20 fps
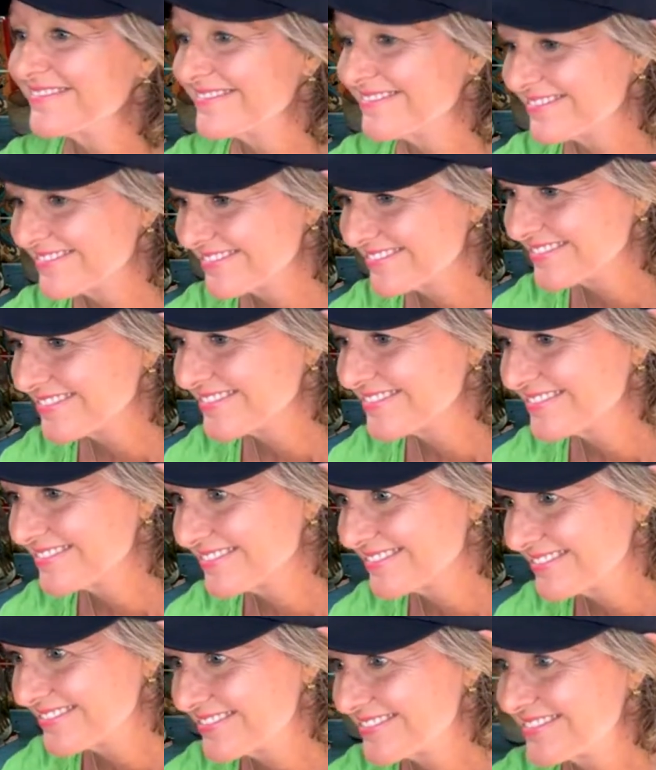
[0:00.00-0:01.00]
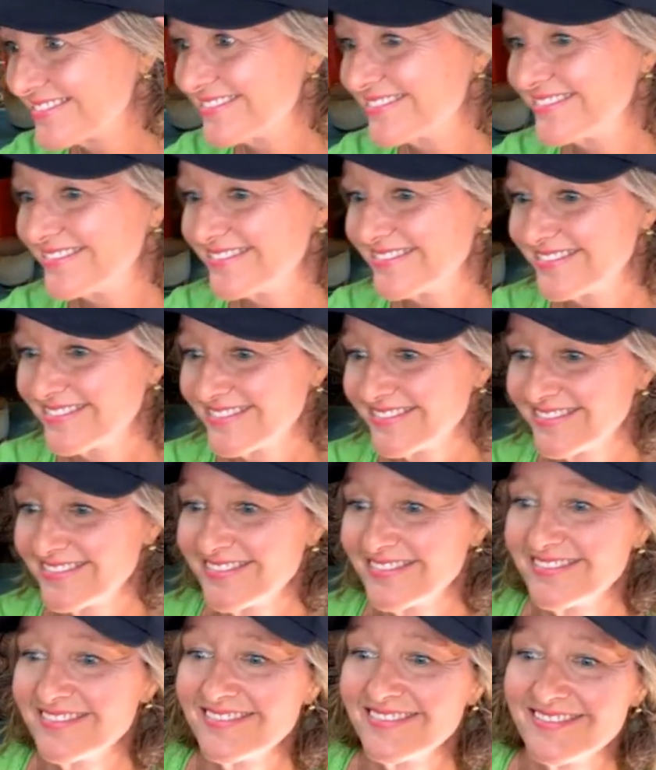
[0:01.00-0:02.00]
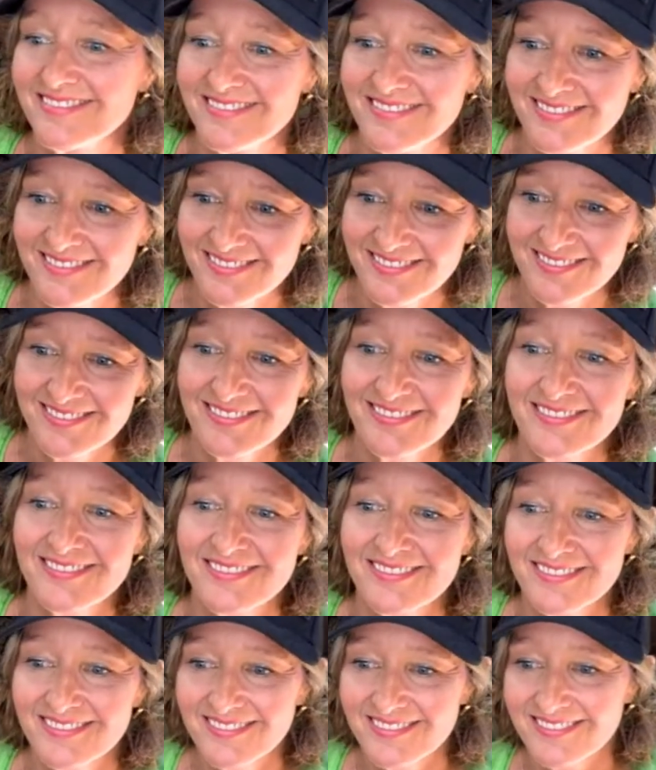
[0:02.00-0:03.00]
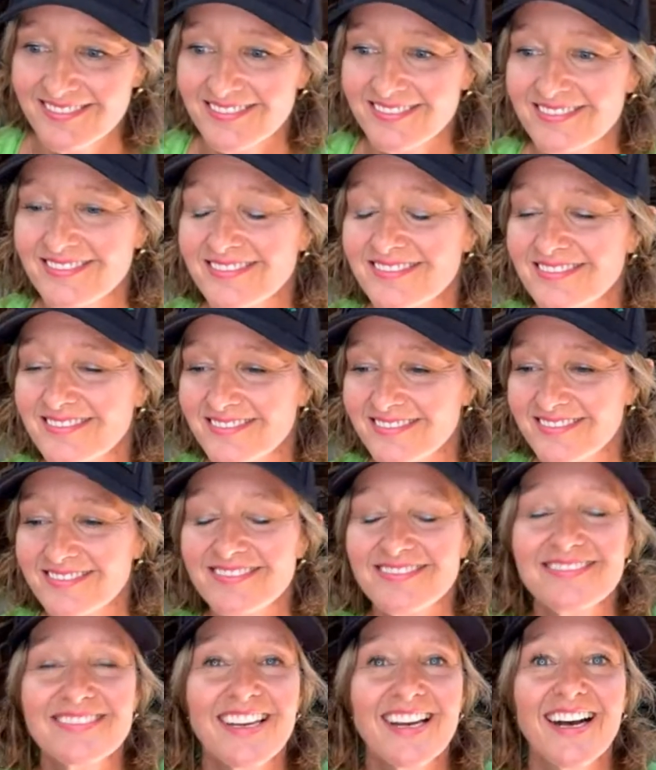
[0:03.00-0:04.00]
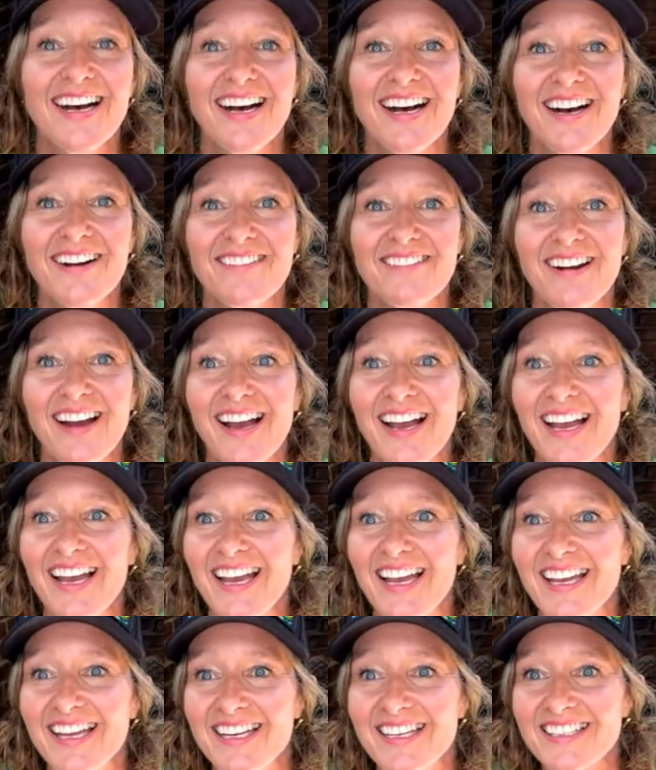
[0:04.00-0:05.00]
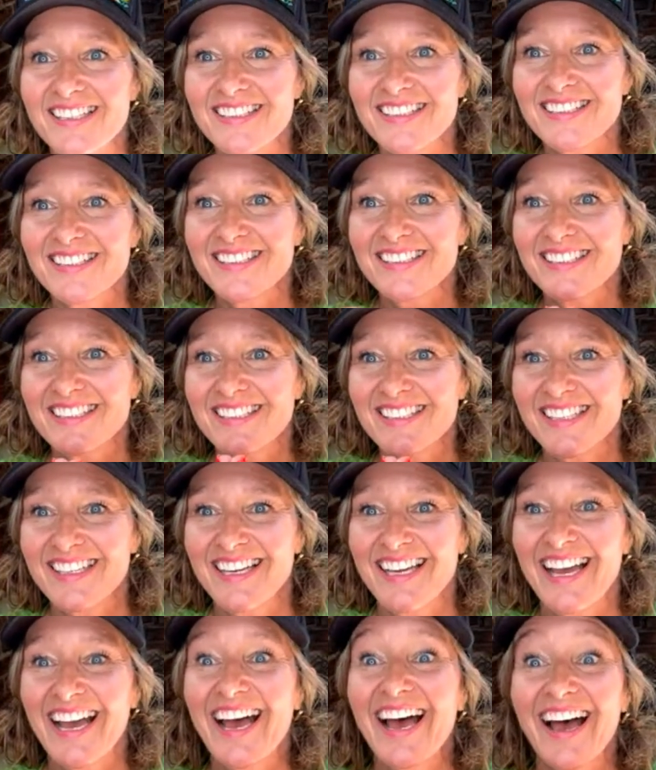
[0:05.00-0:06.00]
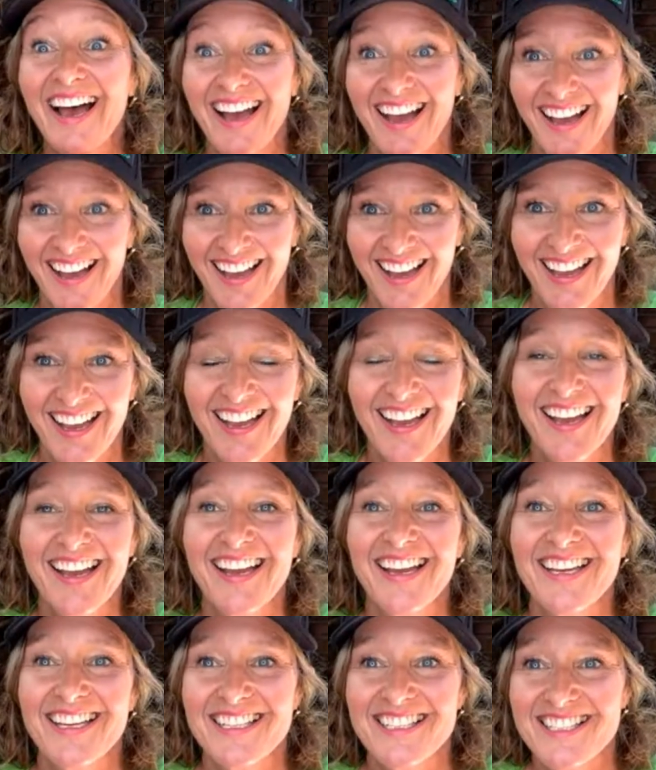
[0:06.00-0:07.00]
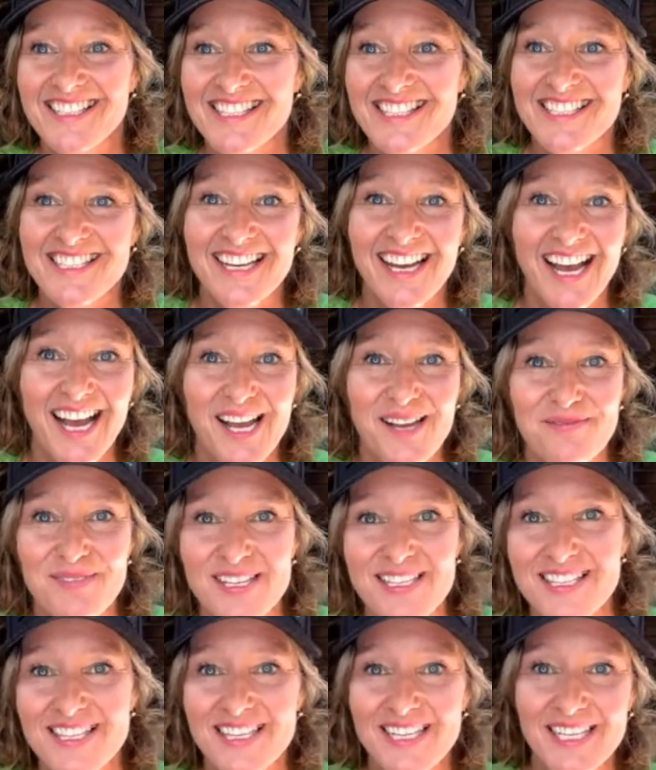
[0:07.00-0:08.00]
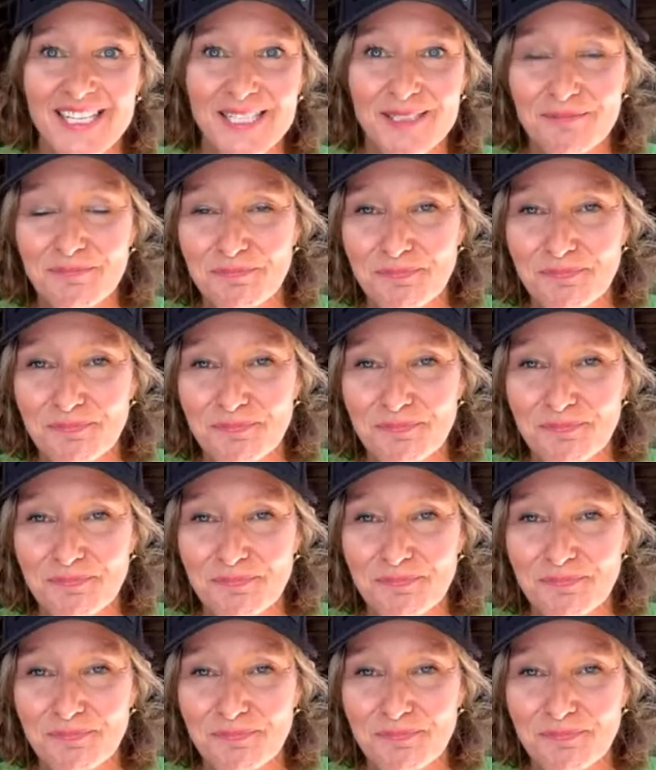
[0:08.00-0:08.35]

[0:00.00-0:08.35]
You are the light of the world. All right. You are the light. It's time, isn't it?